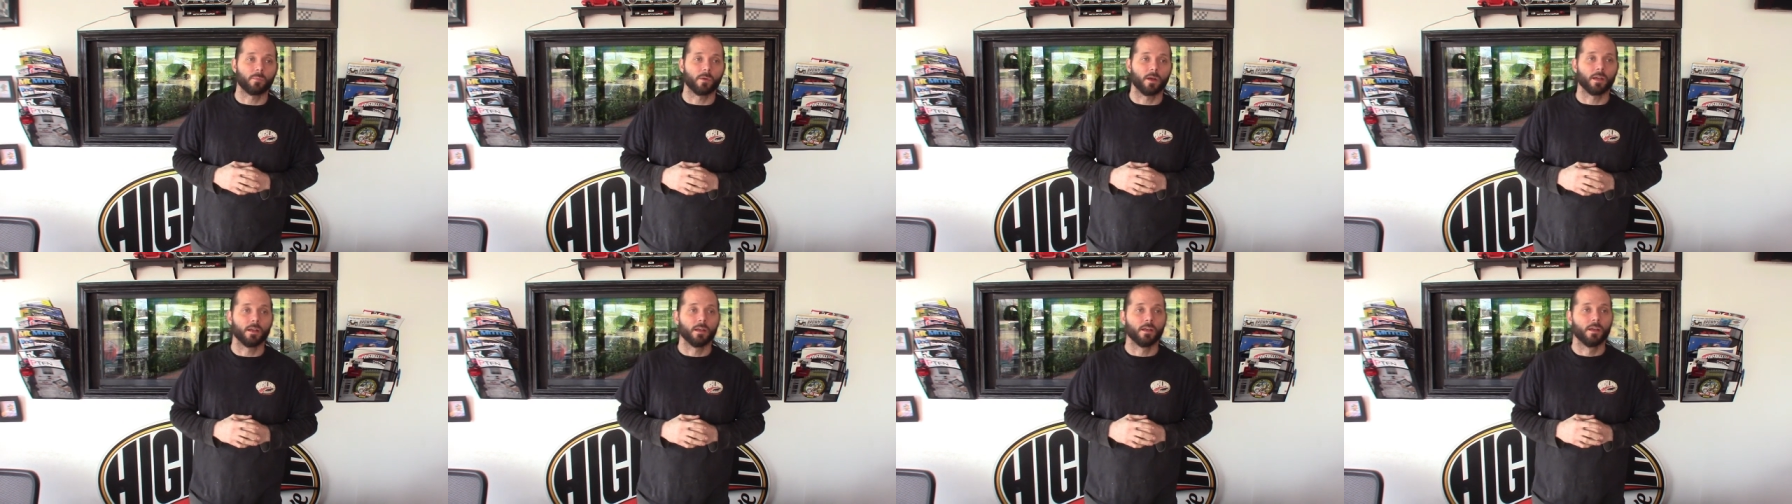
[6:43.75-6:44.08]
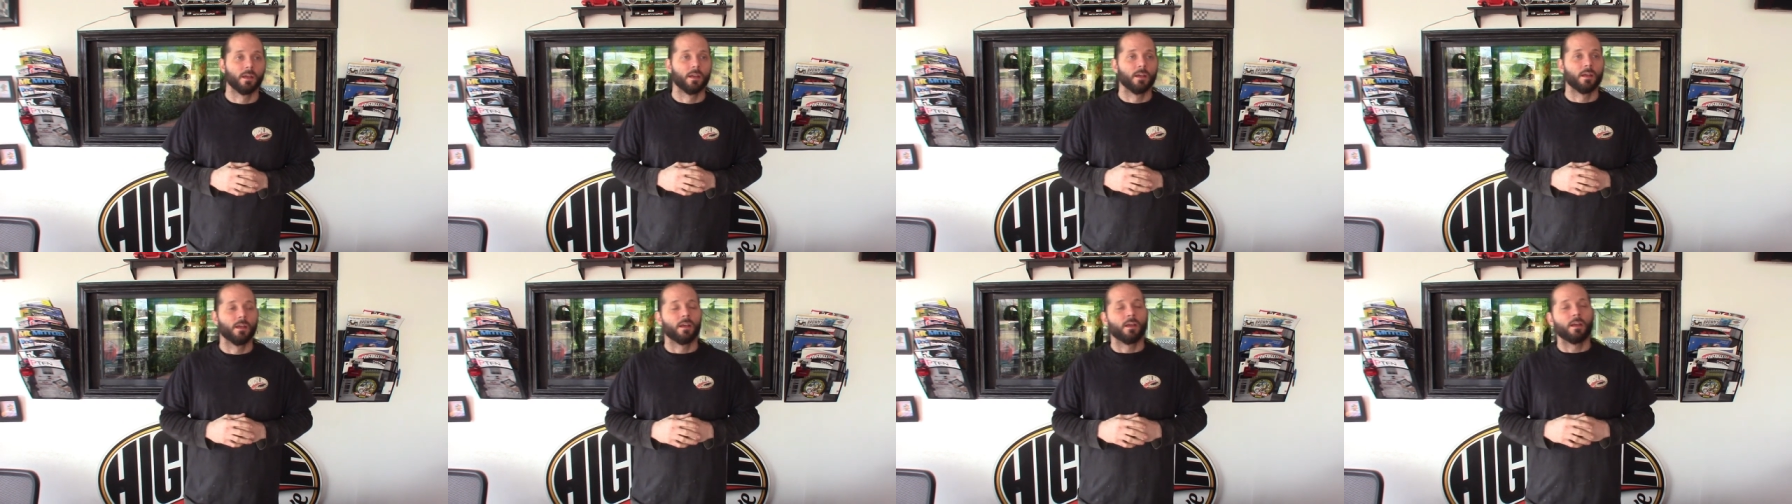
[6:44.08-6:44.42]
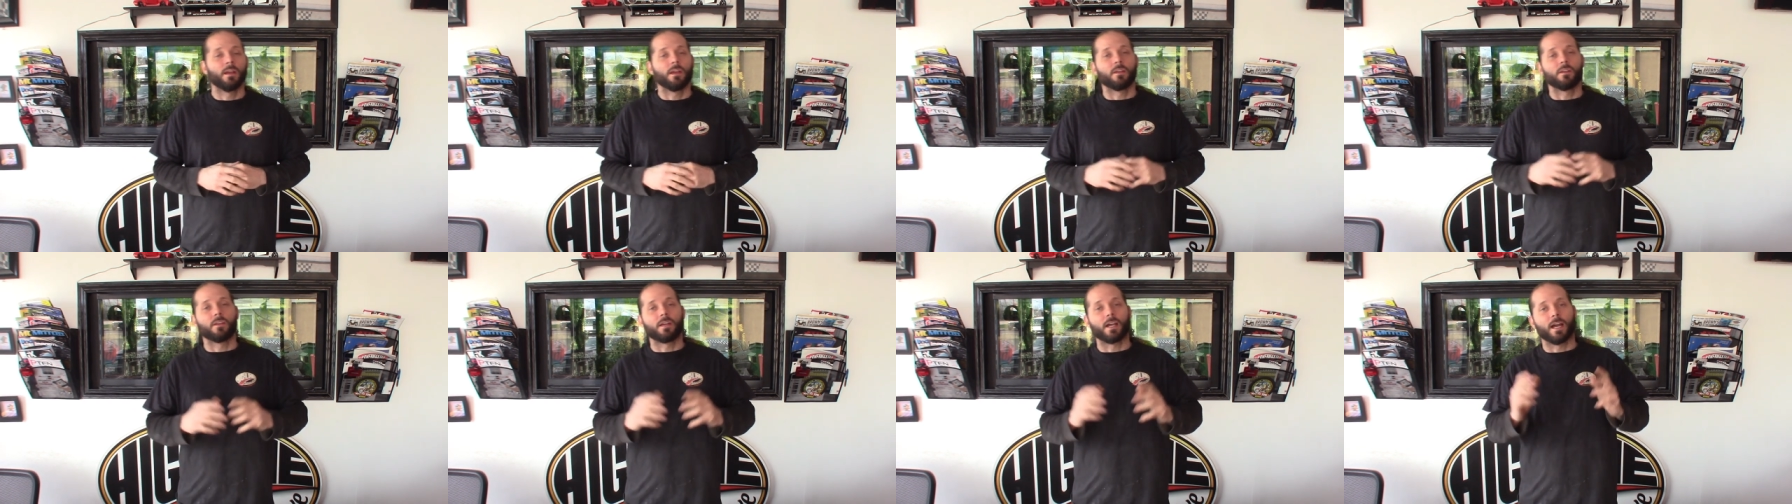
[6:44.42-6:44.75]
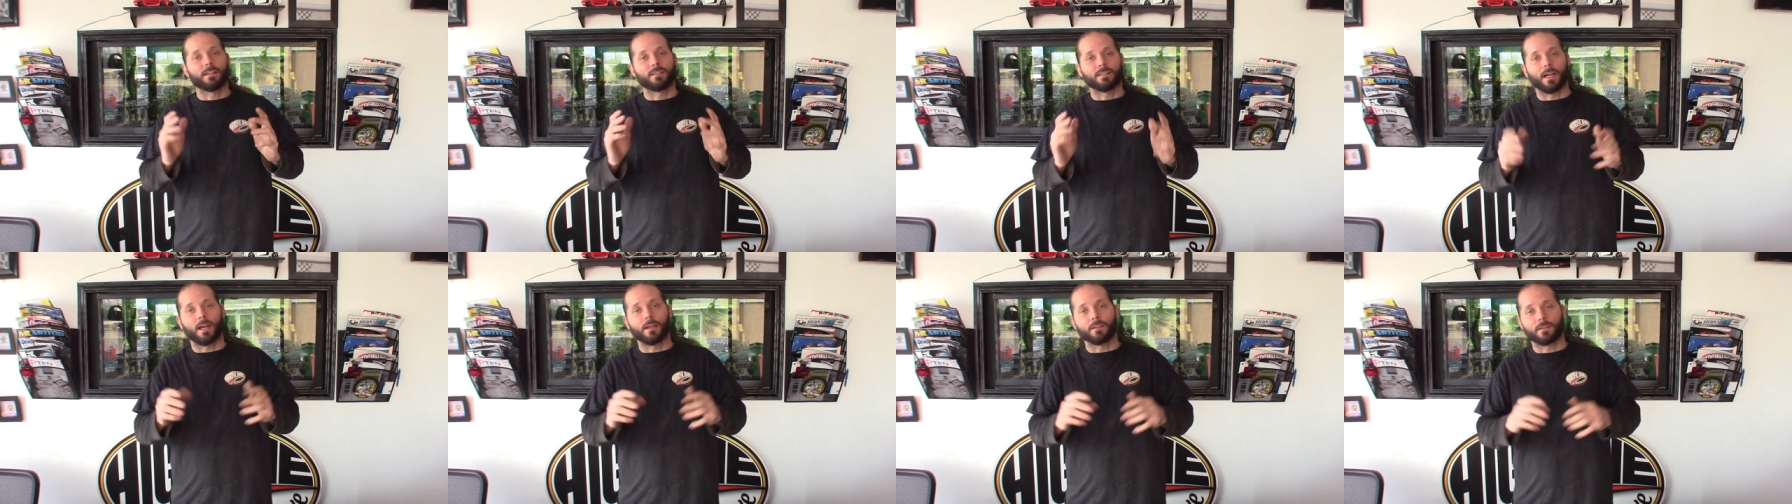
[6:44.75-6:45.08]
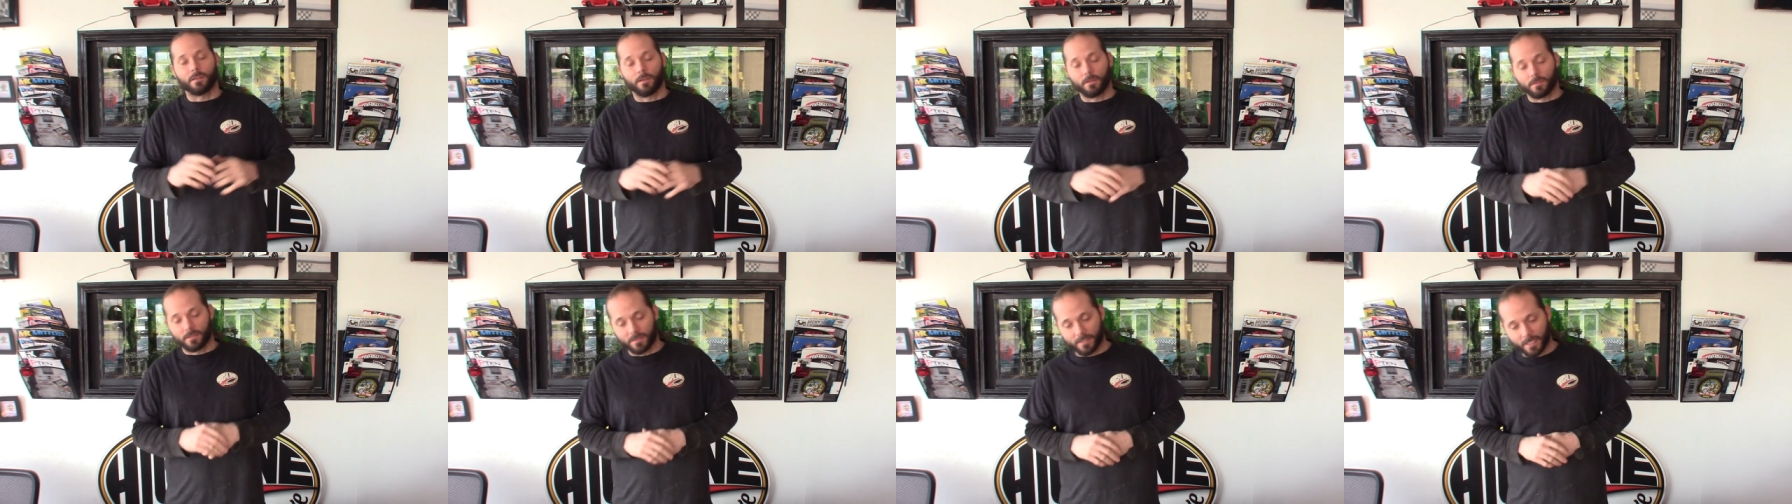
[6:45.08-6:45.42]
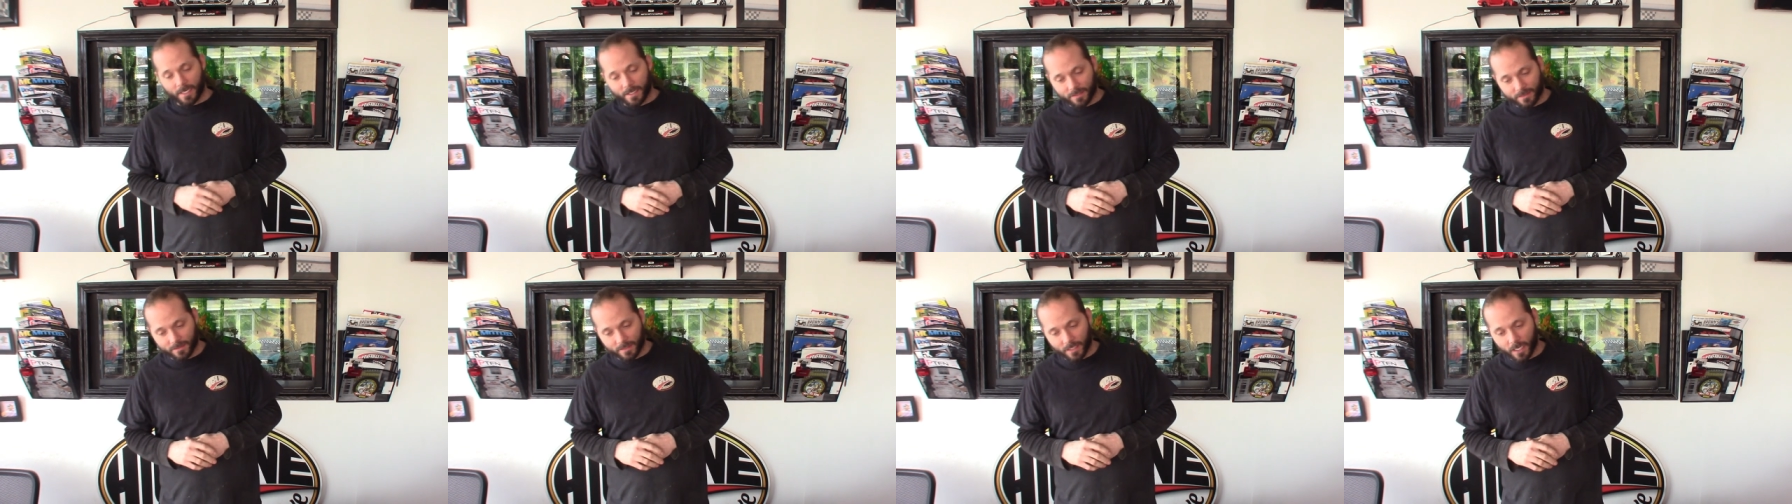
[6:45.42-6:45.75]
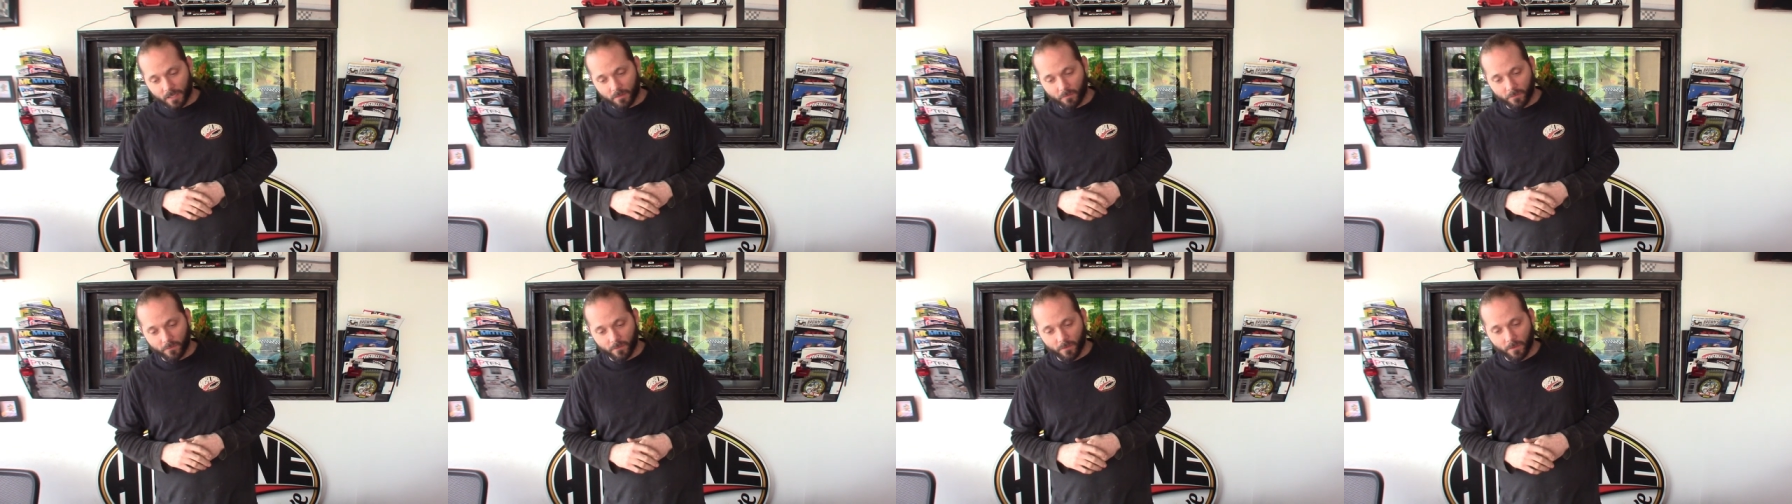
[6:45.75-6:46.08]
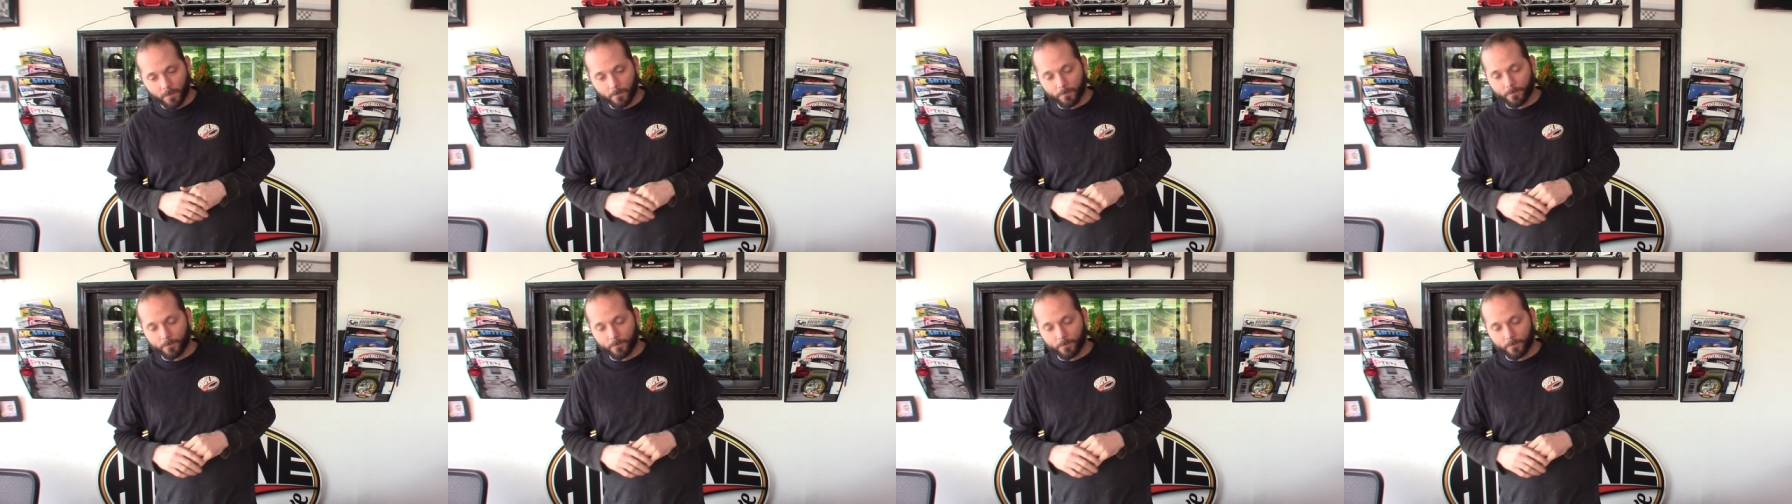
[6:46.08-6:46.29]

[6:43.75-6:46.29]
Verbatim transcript: but you guys out there, stay safe,